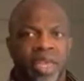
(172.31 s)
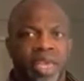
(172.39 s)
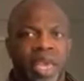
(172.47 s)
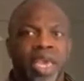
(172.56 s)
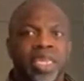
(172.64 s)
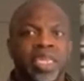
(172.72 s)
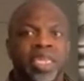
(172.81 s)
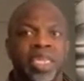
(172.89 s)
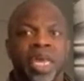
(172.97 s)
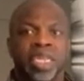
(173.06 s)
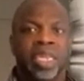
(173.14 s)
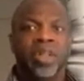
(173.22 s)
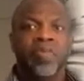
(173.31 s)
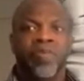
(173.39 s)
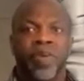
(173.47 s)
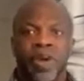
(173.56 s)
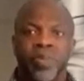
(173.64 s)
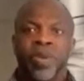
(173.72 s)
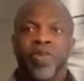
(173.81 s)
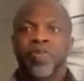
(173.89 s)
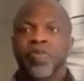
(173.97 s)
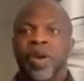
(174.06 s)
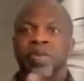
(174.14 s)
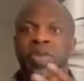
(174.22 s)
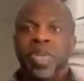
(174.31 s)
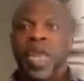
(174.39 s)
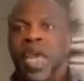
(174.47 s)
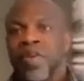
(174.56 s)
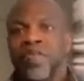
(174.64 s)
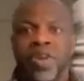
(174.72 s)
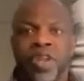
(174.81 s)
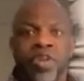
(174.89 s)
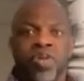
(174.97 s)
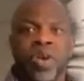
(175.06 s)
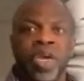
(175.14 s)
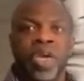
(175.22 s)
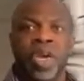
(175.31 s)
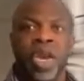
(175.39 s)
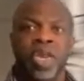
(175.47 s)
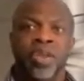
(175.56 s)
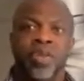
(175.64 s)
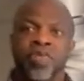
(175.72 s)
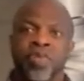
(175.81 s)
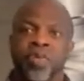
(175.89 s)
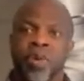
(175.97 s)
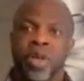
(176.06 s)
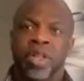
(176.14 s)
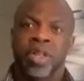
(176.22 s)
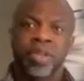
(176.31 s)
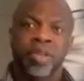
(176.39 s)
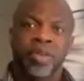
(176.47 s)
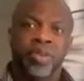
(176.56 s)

cases are still being found in every nook and cranny of the world.